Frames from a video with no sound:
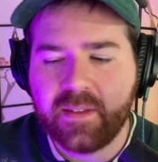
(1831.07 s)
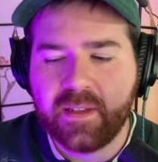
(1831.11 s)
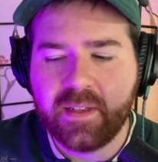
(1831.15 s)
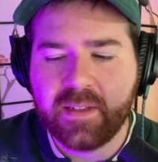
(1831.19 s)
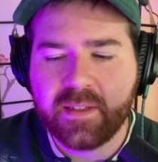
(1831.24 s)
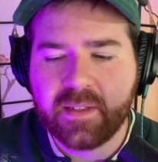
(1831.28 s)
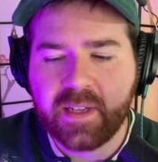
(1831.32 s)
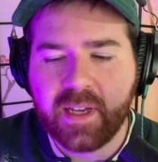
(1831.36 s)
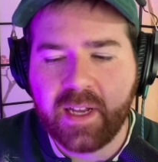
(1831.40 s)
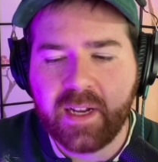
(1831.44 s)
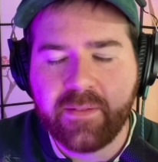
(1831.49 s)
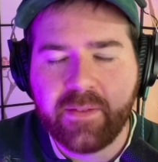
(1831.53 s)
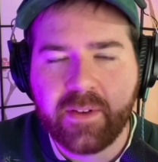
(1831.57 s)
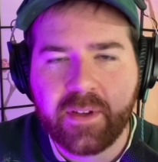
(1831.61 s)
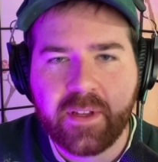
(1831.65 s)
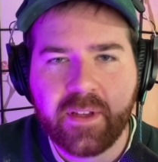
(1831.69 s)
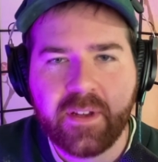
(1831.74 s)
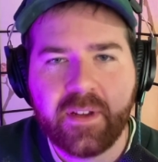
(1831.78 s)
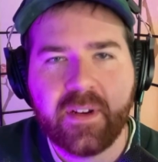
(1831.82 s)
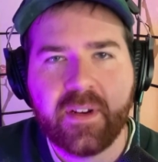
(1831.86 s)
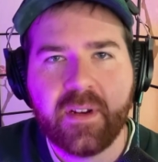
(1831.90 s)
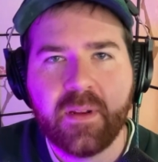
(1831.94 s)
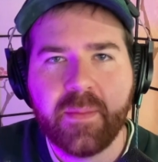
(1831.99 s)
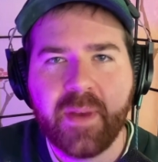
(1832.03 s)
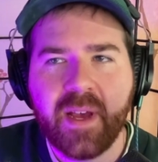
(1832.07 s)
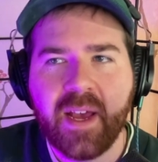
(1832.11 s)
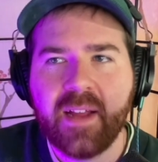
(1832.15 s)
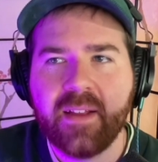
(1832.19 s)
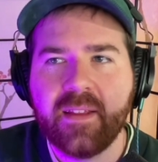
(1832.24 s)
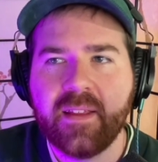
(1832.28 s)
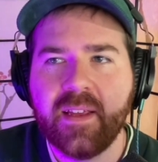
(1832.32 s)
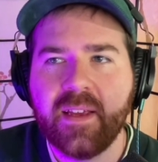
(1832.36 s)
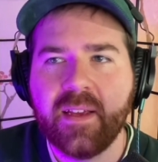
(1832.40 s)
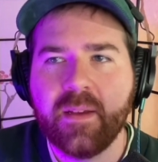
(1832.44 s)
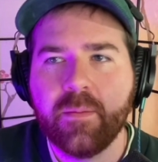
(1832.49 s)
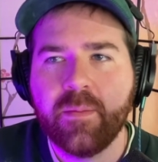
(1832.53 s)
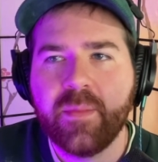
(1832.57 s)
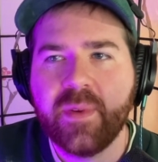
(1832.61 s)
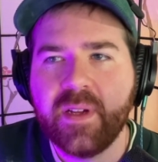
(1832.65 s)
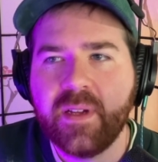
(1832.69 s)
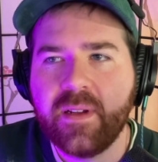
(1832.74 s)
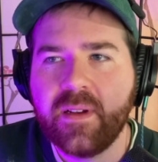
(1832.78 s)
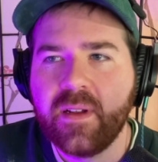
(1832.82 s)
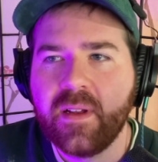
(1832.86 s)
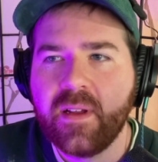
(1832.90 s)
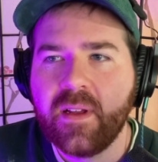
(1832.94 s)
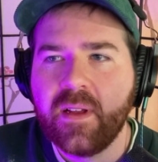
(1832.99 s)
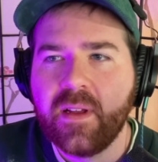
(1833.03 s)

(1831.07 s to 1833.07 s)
It's kind of a good and a bad thing, but